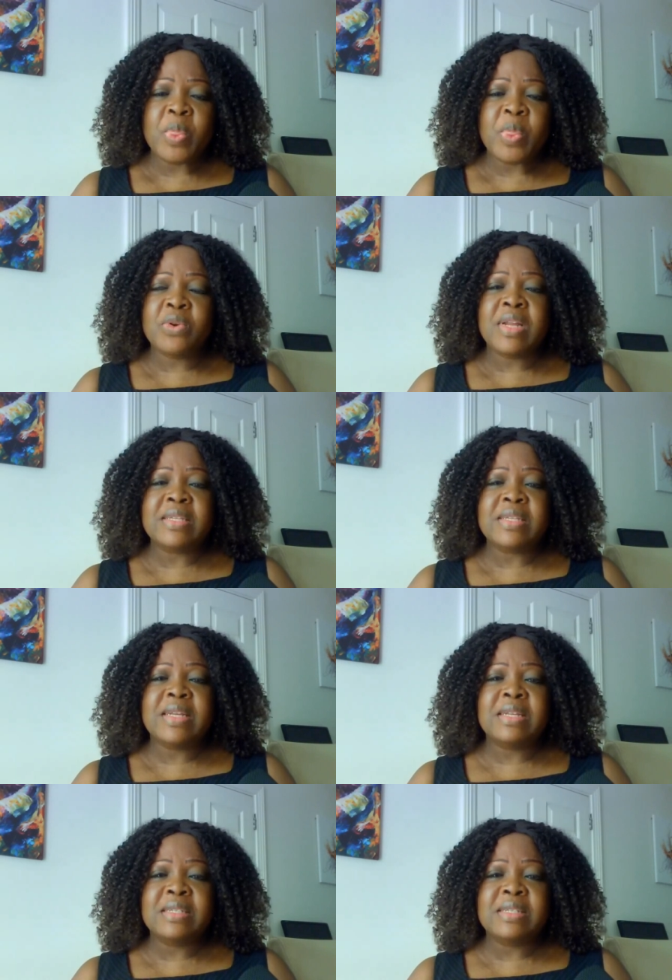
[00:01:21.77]
to
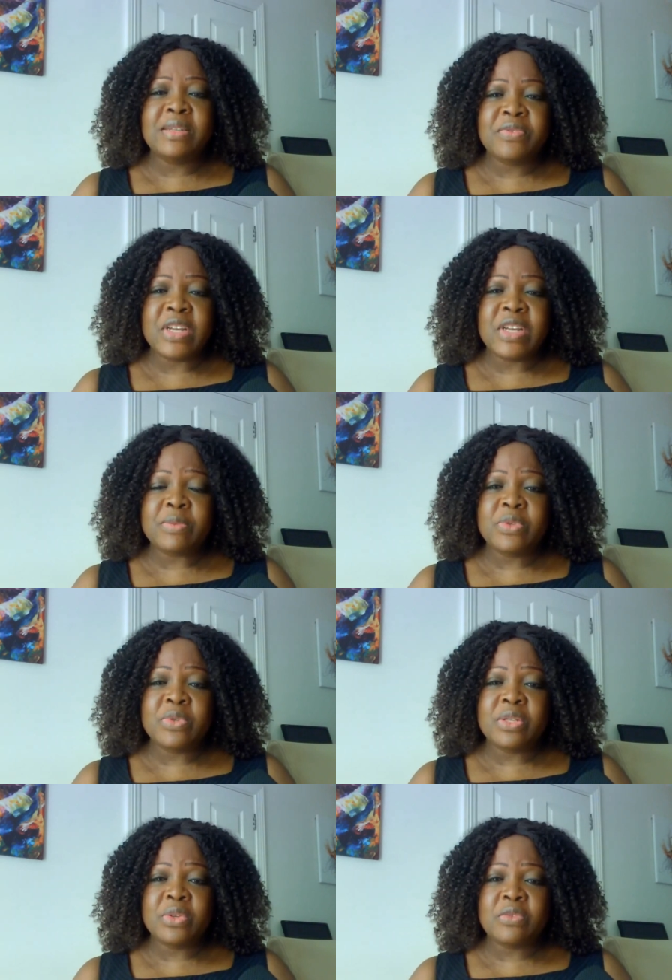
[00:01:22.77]
understand the difference
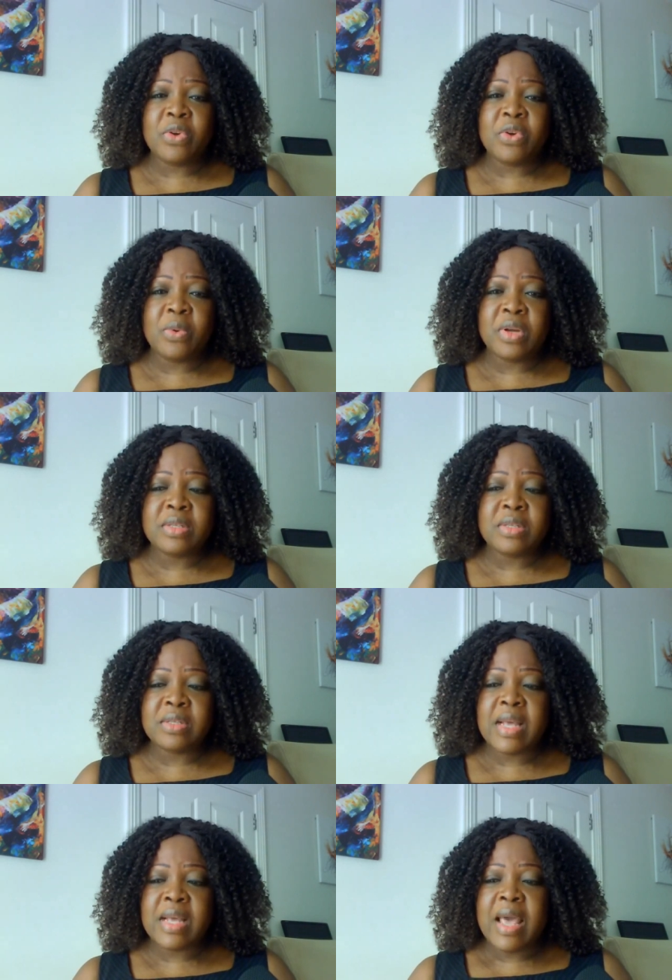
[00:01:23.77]
between those four
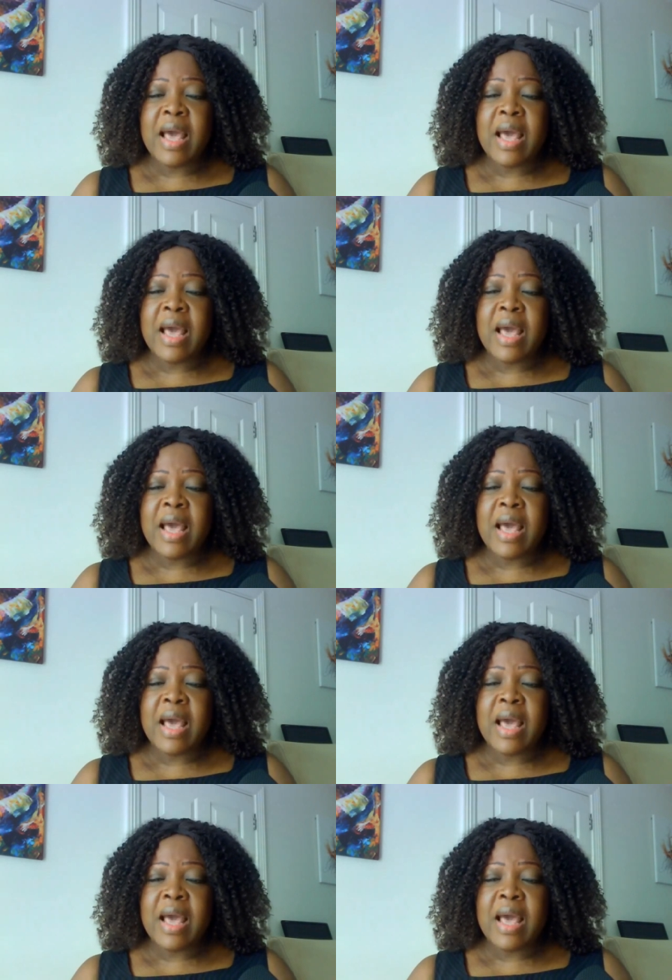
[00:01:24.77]
words.